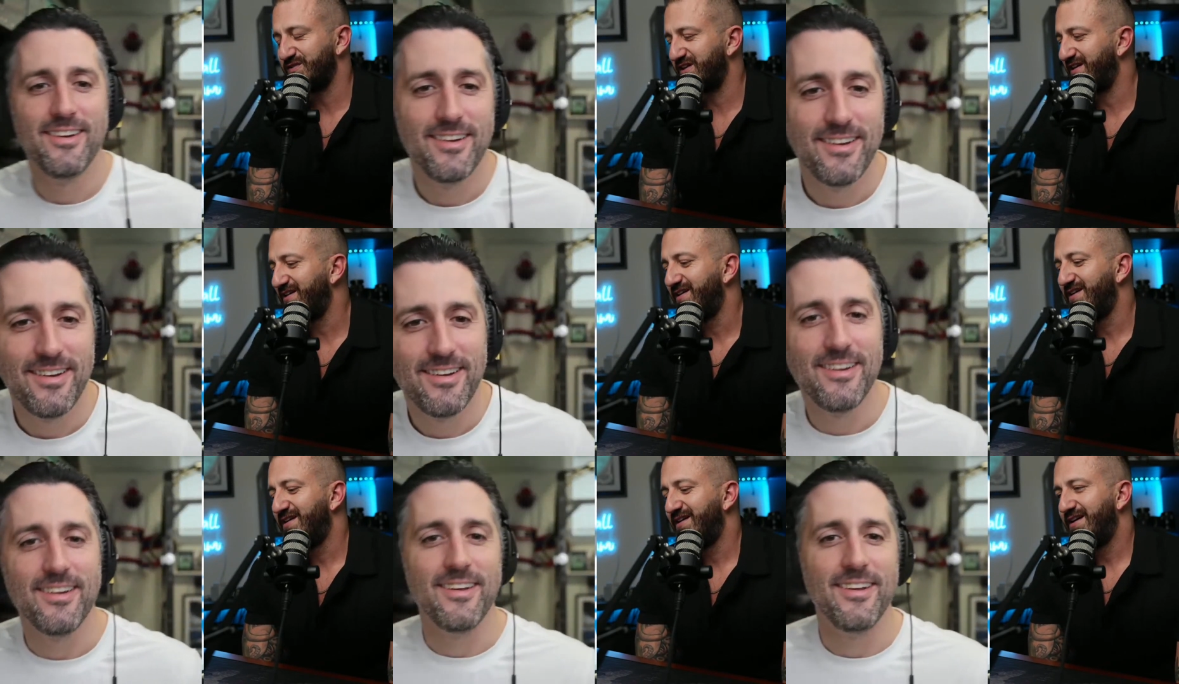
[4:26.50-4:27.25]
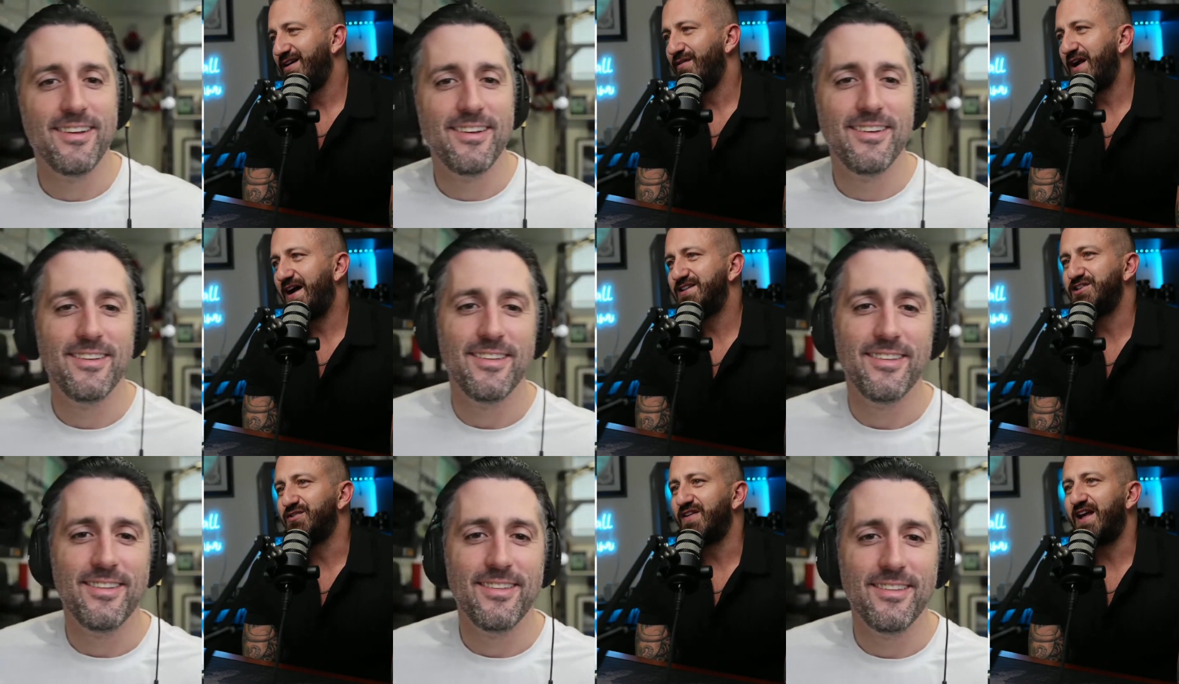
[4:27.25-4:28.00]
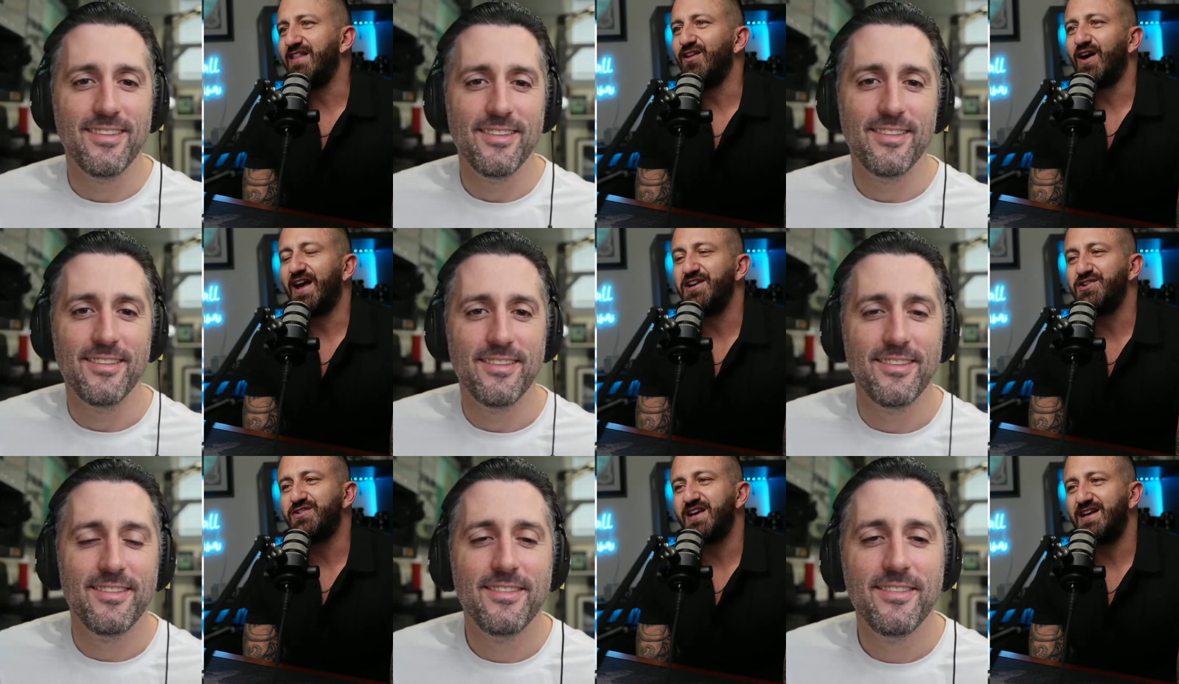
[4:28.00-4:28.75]
Speaker 1: we did. We had to, and a little
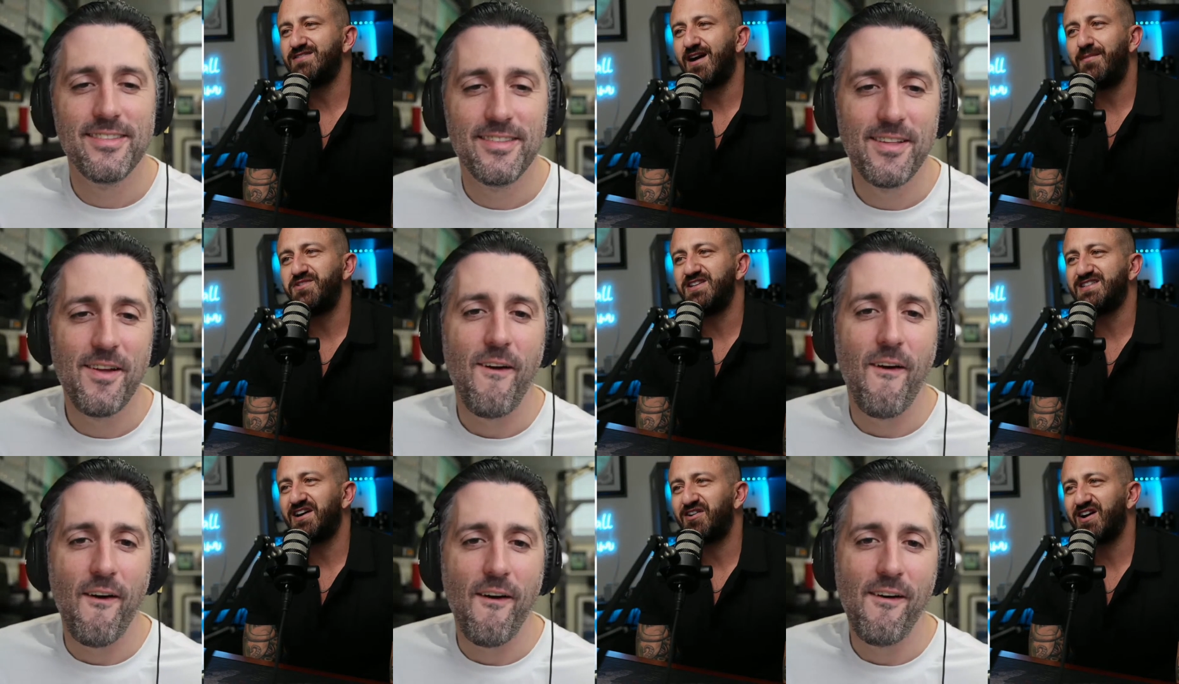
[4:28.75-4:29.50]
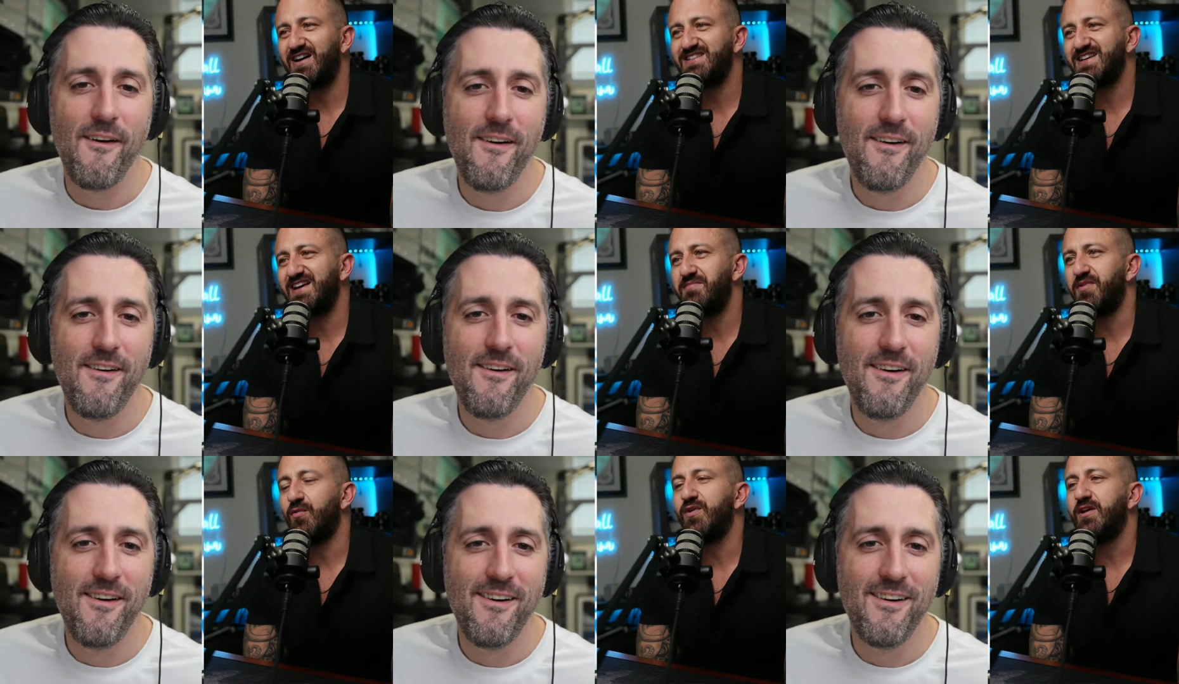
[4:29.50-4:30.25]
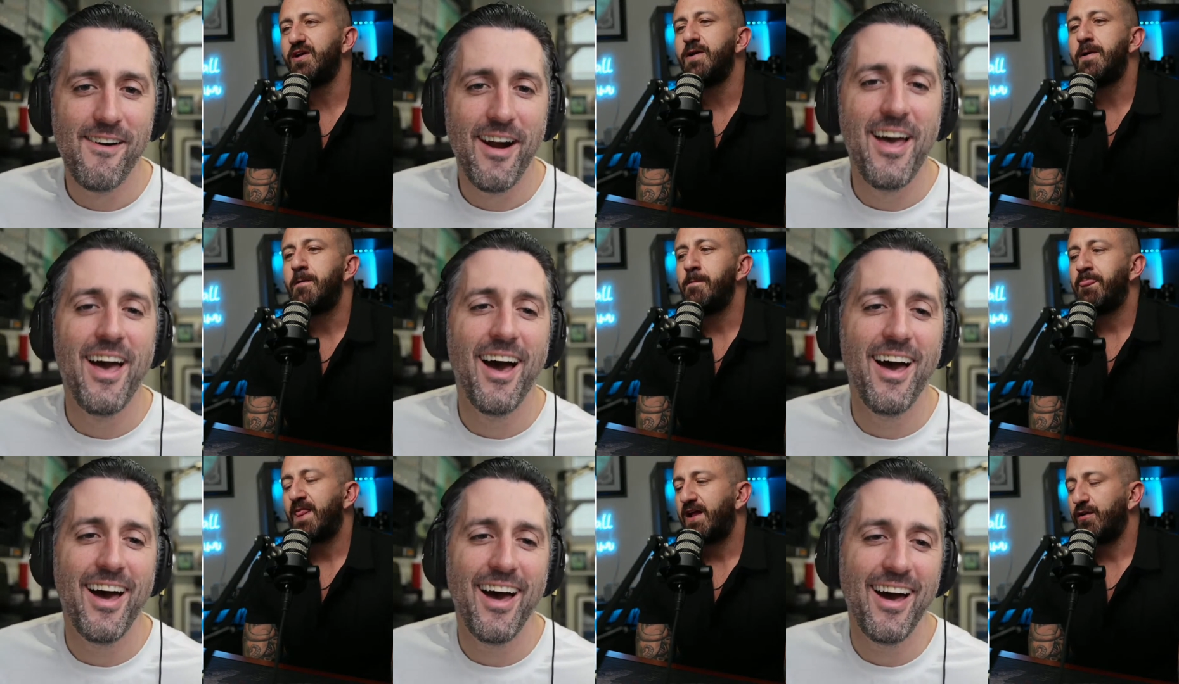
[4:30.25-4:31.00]
Andrew Tate, top G style content, but we,
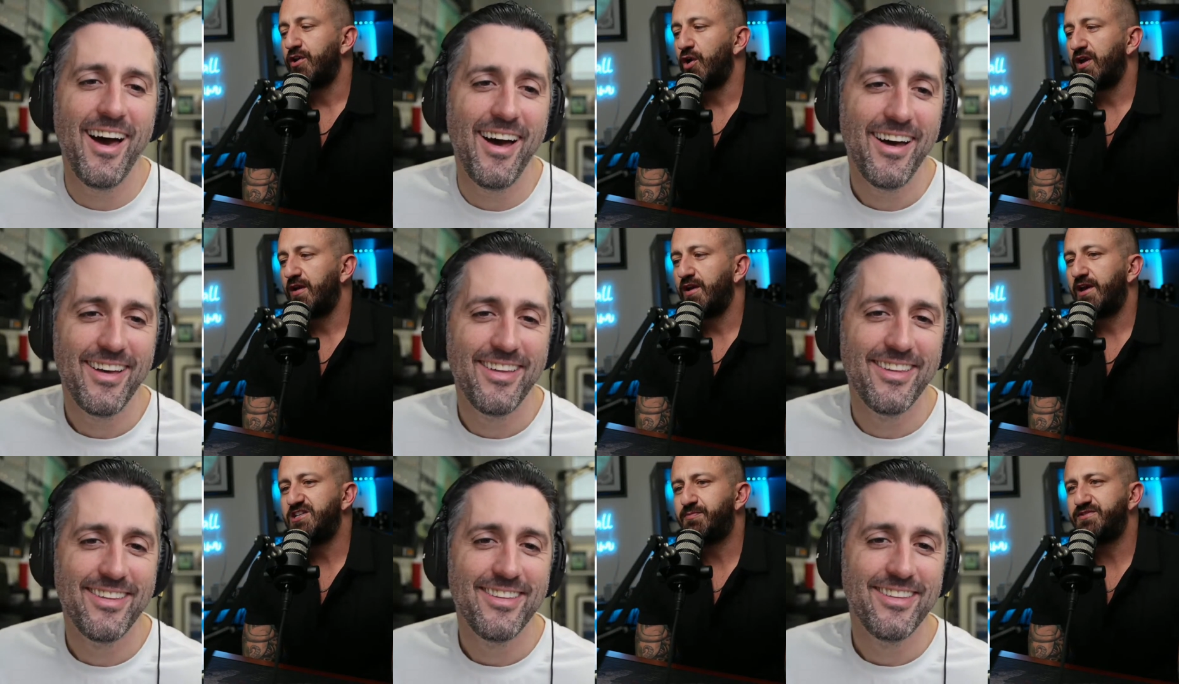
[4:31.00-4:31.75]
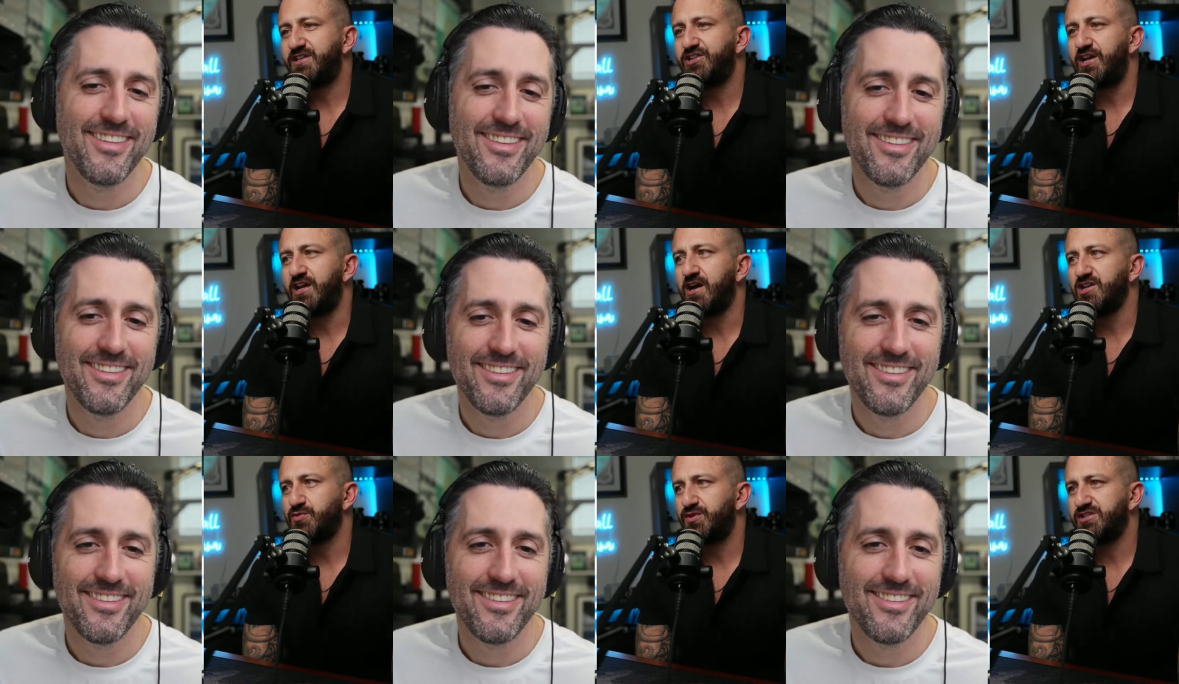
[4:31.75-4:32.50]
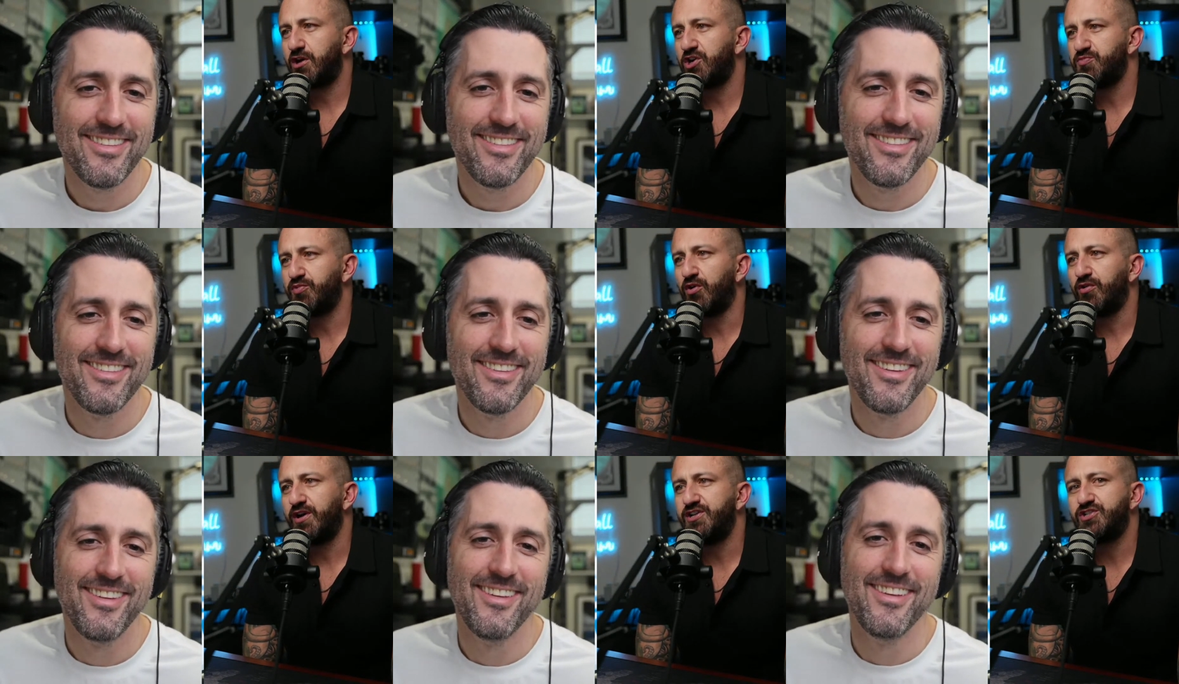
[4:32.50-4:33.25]
you know, he he's positioning us with his large
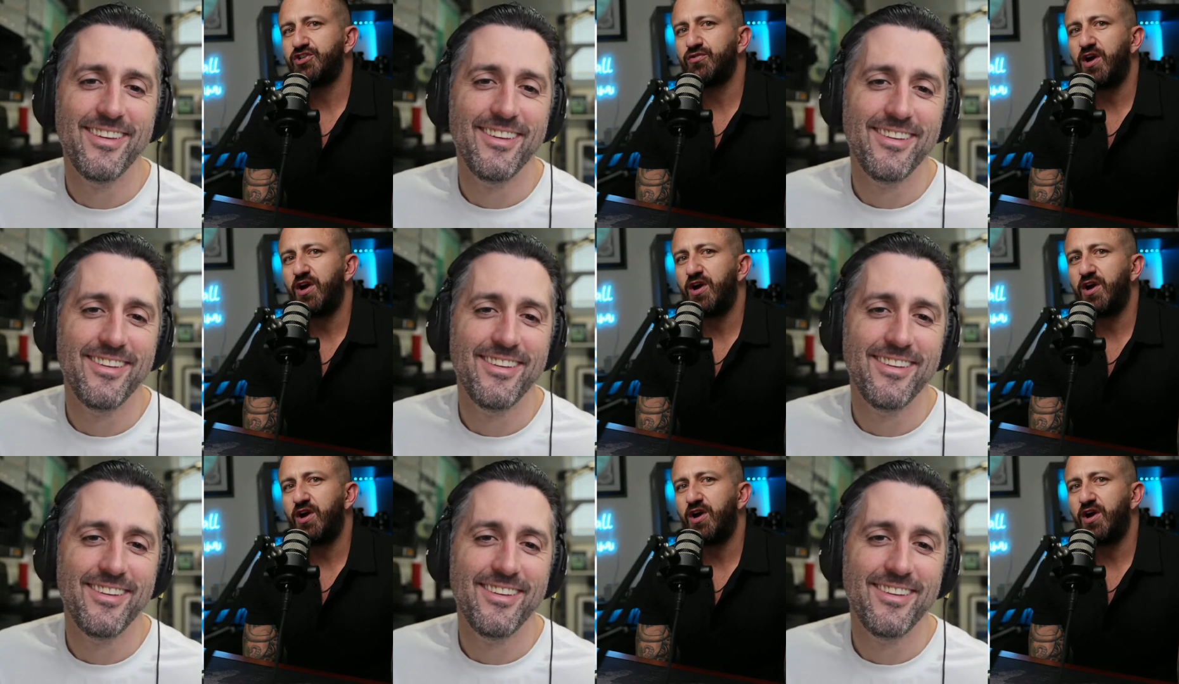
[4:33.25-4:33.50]
brokerage to